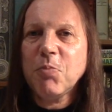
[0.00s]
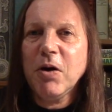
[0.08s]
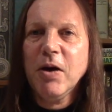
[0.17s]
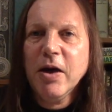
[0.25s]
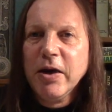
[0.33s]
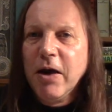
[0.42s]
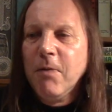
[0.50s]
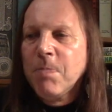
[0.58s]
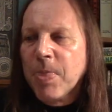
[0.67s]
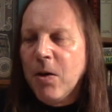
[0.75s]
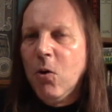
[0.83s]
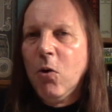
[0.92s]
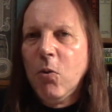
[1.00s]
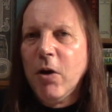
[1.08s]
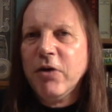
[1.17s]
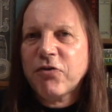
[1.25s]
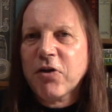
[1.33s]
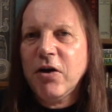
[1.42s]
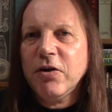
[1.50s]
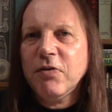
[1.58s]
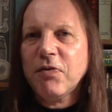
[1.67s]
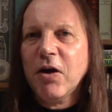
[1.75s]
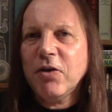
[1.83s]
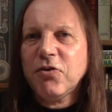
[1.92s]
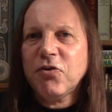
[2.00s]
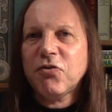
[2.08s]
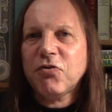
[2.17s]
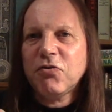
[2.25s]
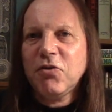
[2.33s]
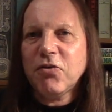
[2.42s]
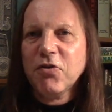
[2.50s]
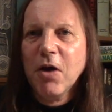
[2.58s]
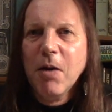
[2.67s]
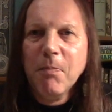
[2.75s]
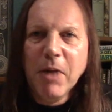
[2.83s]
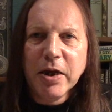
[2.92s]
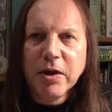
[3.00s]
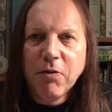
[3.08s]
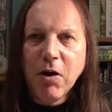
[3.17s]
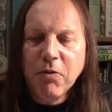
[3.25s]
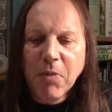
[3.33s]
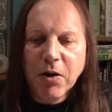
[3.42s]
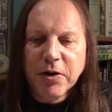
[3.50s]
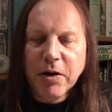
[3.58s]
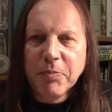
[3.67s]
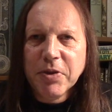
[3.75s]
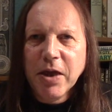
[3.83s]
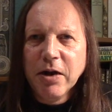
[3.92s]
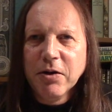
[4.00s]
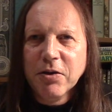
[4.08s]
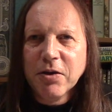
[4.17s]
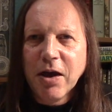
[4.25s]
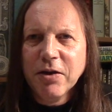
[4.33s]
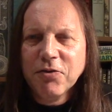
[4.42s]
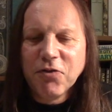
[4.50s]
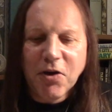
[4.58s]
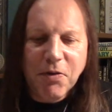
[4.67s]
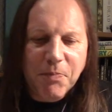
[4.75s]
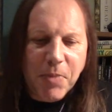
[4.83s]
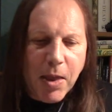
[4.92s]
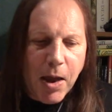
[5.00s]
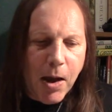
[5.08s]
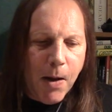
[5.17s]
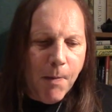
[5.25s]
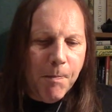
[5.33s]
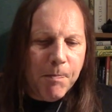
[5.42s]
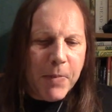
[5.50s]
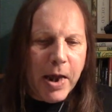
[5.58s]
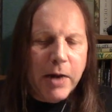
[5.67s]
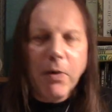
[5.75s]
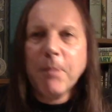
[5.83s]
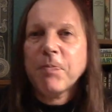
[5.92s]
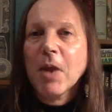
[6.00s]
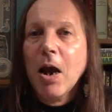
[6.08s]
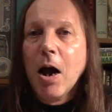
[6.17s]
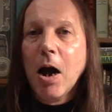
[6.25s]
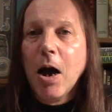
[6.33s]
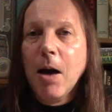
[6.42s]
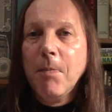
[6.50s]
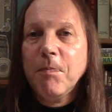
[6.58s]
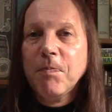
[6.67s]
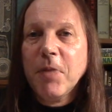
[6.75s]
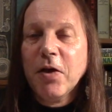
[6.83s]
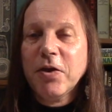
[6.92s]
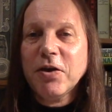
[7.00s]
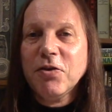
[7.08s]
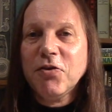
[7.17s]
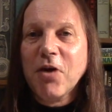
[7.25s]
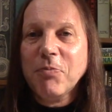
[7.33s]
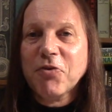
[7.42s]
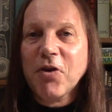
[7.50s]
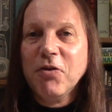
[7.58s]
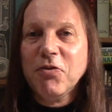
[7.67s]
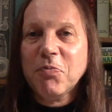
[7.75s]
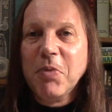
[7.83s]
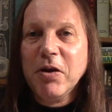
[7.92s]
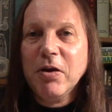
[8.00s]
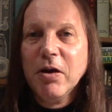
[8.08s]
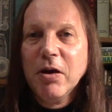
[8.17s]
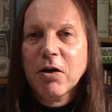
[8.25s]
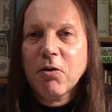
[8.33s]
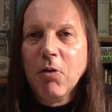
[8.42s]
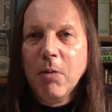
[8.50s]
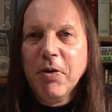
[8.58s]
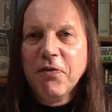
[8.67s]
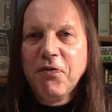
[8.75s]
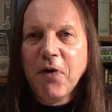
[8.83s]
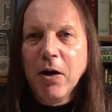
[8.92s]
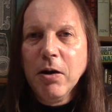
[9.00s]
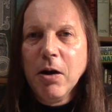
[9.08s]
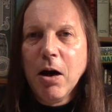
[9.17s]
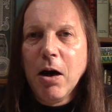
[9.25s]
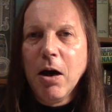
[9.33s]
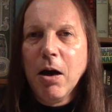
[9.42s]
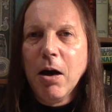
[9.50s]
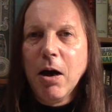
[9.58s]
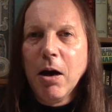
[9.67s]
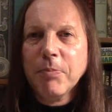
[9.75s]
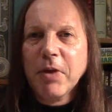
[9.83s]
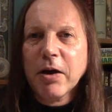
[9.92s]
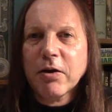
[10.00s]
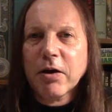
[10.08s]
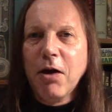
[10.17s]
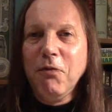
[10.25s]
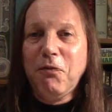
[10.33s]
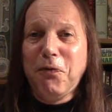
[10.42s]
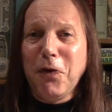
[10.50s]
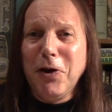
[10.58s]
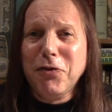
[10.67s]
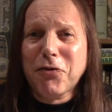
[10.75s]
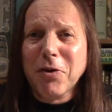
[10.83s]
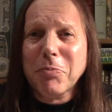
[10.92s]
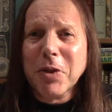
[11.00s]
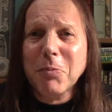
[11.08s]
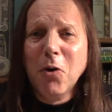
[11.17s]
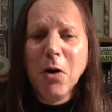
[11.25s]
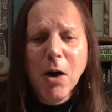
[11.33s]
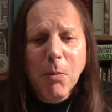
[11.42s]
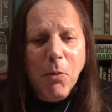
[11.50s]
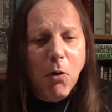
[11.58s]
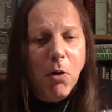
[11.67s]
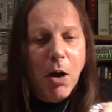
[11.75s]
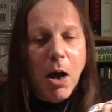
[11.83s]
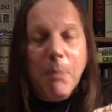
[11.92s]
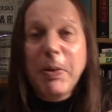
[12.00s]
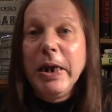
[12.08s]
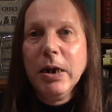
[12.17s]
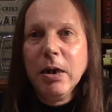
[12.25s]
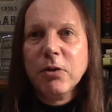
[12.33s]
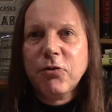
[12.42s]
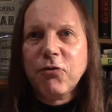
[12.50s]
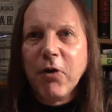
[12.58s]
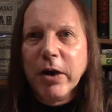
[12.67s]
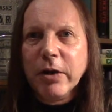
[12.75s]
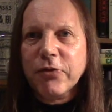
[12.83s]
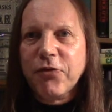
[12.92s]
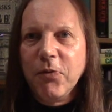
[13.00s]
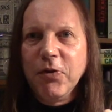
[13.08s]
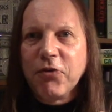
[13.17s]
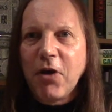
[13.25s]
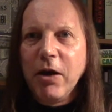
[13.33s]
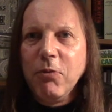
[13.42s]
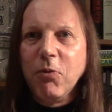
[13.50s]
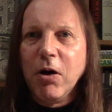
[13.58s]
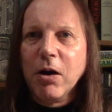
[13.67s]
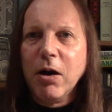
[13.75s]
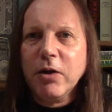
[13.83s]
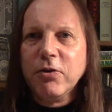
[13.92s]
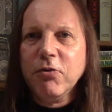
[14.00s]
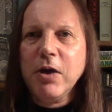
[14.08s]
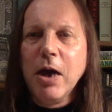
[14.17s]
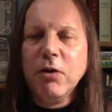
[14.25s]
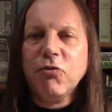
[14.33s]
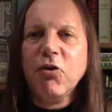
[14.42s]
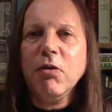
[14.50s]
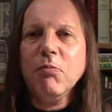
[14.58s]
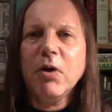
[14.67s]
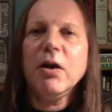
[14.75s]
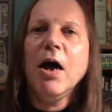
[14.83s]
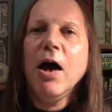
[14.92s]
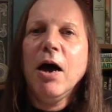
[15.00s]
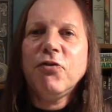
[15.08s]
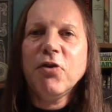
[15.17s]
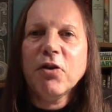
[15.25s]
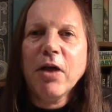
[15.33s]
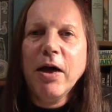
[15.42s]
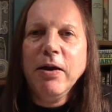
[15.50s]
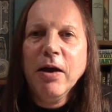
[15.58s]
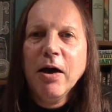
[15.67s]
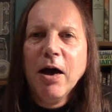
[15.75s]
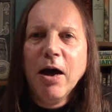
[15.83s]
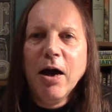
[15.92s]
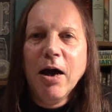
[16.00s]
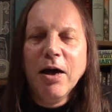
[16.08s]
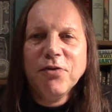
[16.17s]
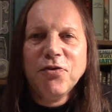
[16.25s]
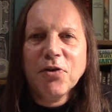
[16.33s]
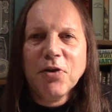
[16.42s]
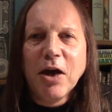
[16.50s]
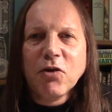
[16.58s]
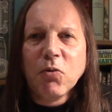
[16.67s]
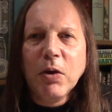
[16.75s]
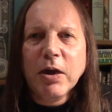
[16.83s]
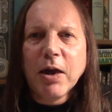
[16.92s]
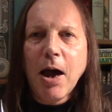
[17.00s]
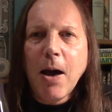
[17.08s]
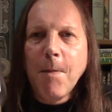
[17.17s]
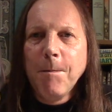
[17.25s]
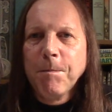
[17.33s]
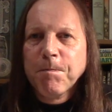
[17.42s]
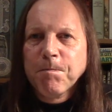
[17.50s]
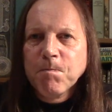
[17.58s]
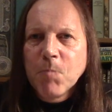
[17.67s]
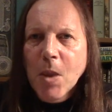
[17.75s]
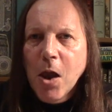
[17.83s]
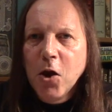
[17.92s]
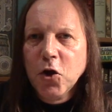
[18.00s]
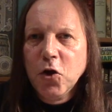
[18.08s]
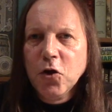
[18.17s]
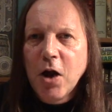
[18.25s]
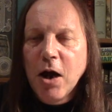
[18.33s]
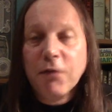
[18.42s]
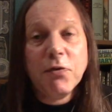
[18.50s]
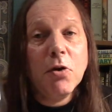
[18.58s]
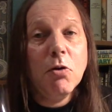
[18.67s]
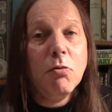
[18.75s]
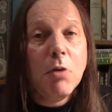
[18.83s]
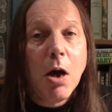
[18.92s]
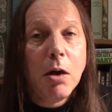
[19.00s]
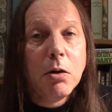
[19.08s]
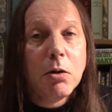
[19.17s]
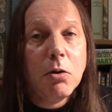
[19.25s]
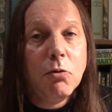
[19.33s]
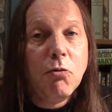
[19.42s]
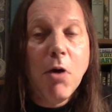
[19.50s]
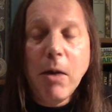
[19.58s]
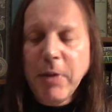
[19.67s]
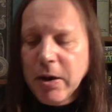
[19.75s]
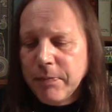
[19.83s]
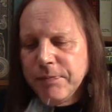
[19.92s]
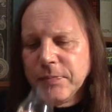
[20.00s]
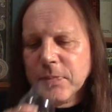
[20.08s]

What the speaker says: But, you know, always kind of like just make your own mind up at the end of the day. So, anyway, I think this episode has been quite a bit of fun. I'm now going to go find something more appealing to drink, shall we say, while I do the editing. But until then, until next week, good afternoon and a good dramming.